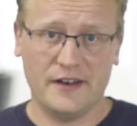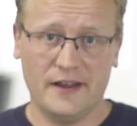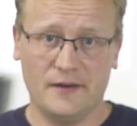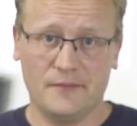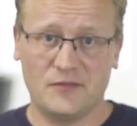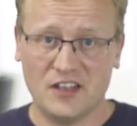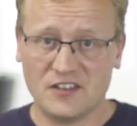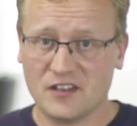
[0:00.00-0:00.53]

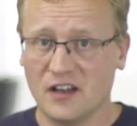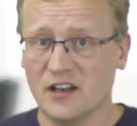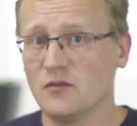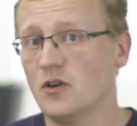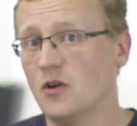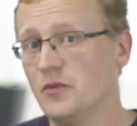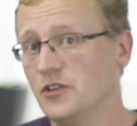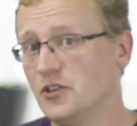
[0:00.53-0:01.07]
now. That's kind
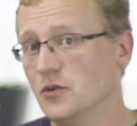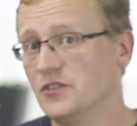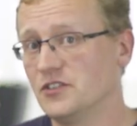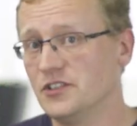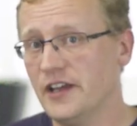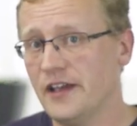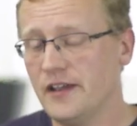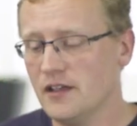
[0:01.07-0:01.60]
of what we're doing
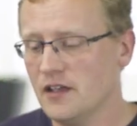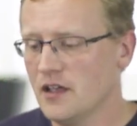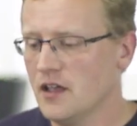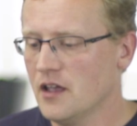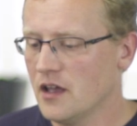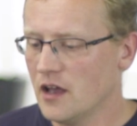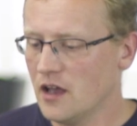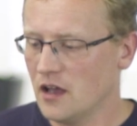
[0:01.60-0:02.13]
today.
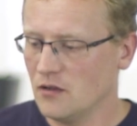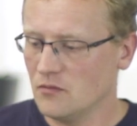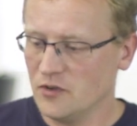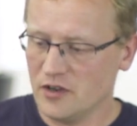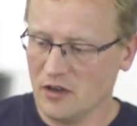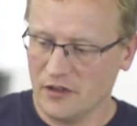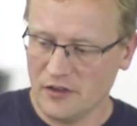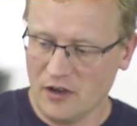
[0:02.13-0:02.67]
Uh,
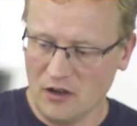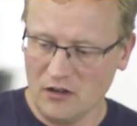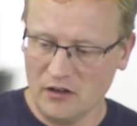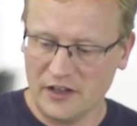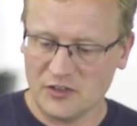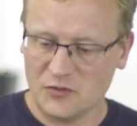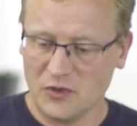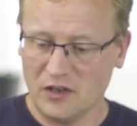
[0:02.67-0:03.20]
we got the
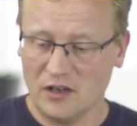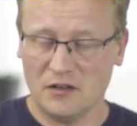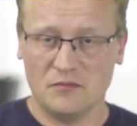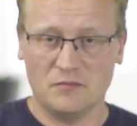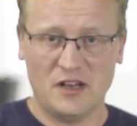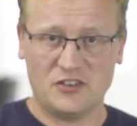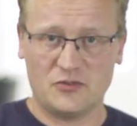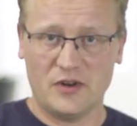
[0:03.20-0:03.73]
HoloLens, we have
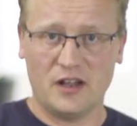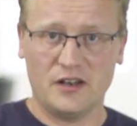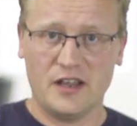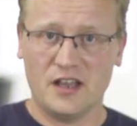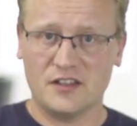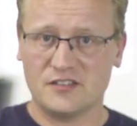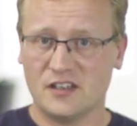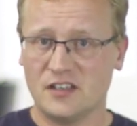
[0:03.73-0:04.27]
got mixed reality
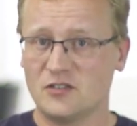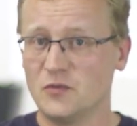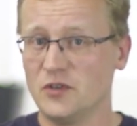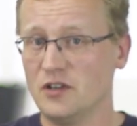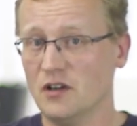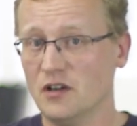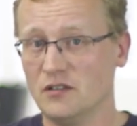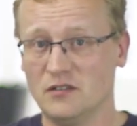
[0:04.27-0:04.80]
headsets, we
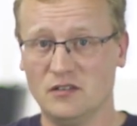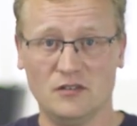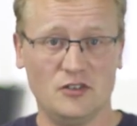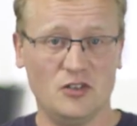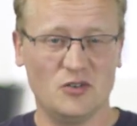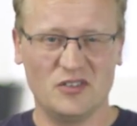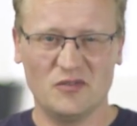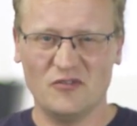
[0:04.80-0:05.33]
have got the,
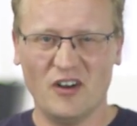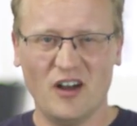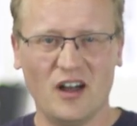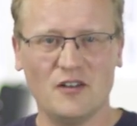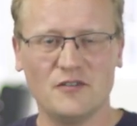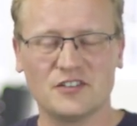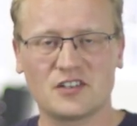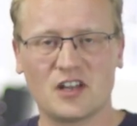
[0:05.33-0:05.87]
you know, the
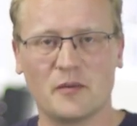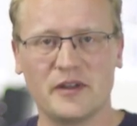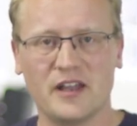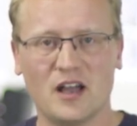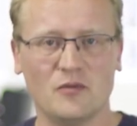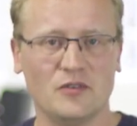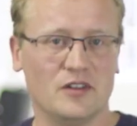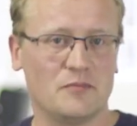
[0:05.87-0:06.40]
Vive is
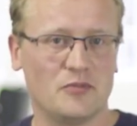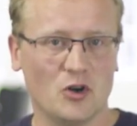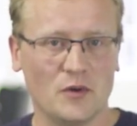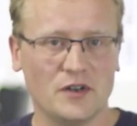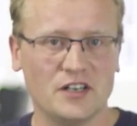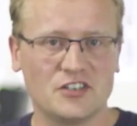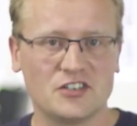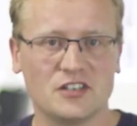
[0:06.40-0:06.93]
coming out with a
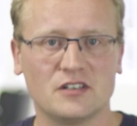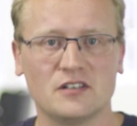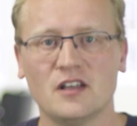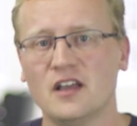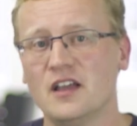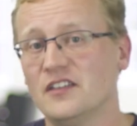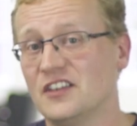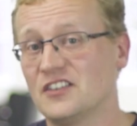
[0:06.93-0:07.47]
Pro Edition.
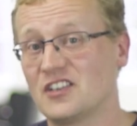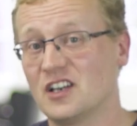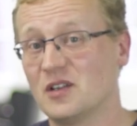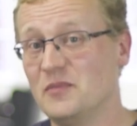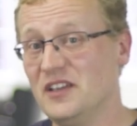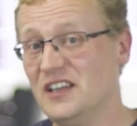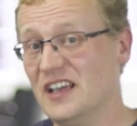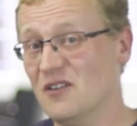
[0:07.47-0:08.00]
There's
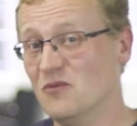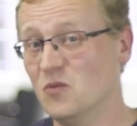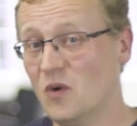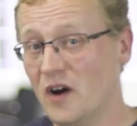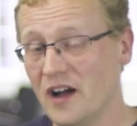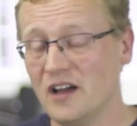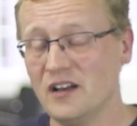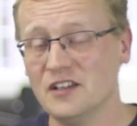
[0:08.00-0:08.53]
gonna be a
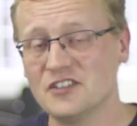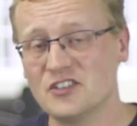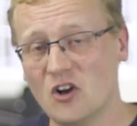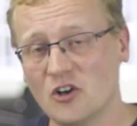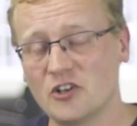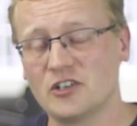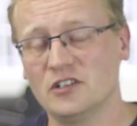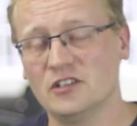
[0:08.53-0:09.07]
wireless
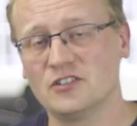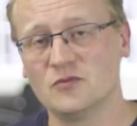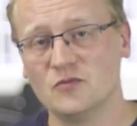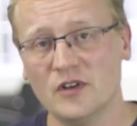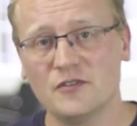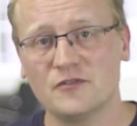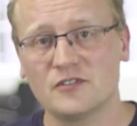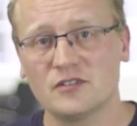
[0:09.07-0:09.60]
Oculus
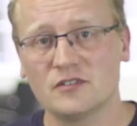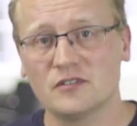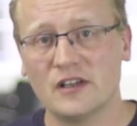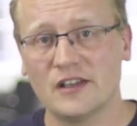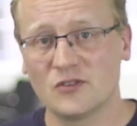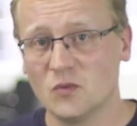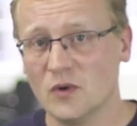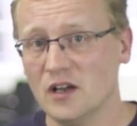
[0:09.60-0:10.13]
Rift
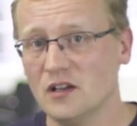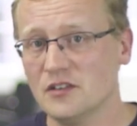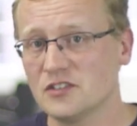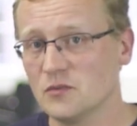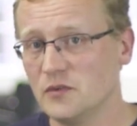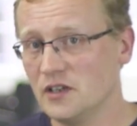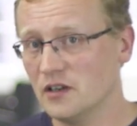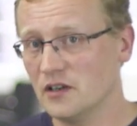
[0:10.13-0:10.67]
as well.
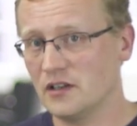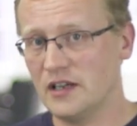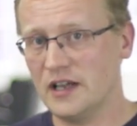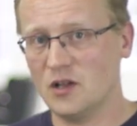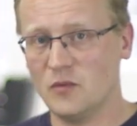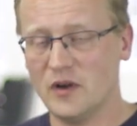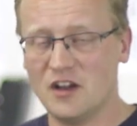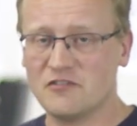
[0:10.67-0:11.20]
So we're gonna
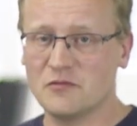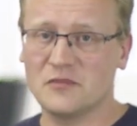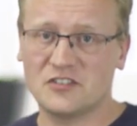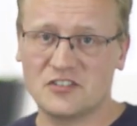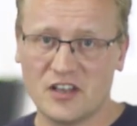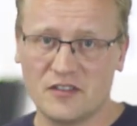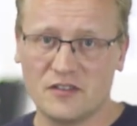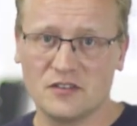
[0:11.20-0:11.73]
get away from the
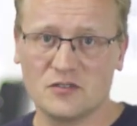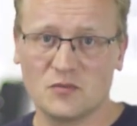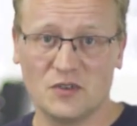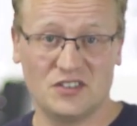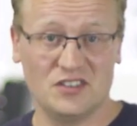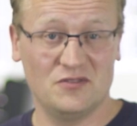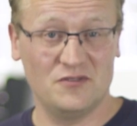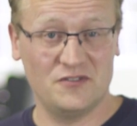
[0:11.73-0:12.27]
tethers,
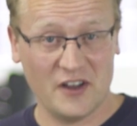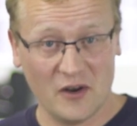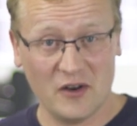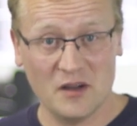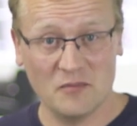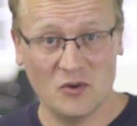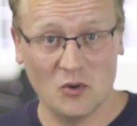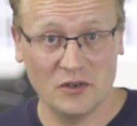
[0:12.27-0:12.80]
which is
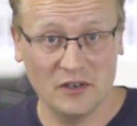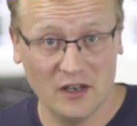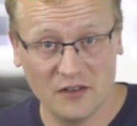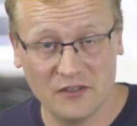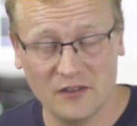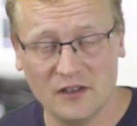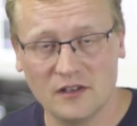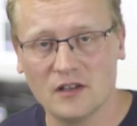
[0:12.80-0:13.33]
very important,
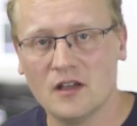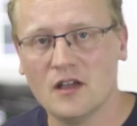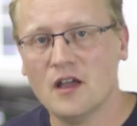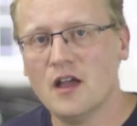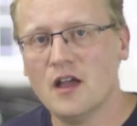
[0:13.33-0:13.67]
I think